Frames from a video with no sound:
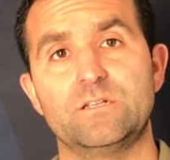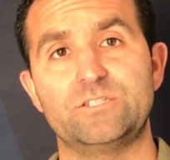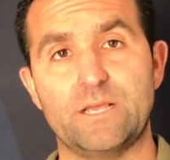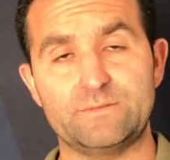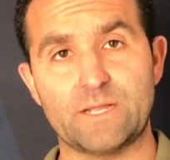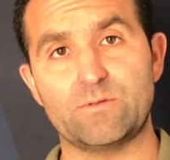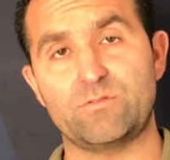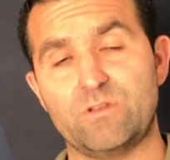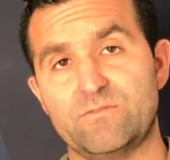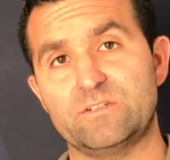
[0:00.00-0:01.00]
James chapter
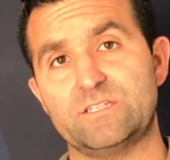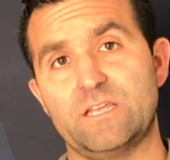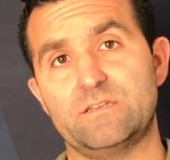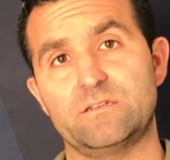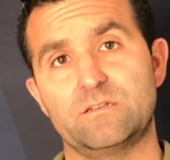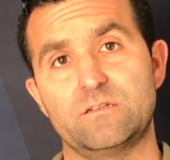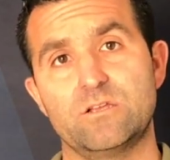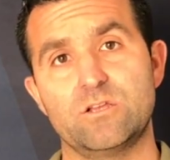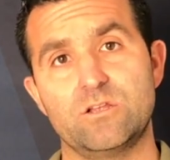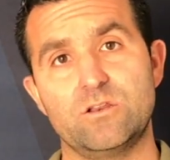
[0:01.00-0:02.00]
3, verse 8.
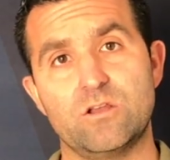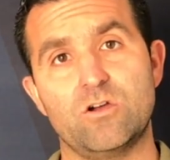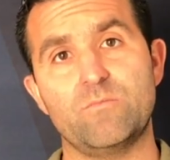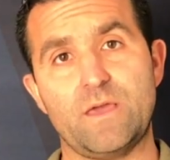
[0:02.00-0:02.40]
No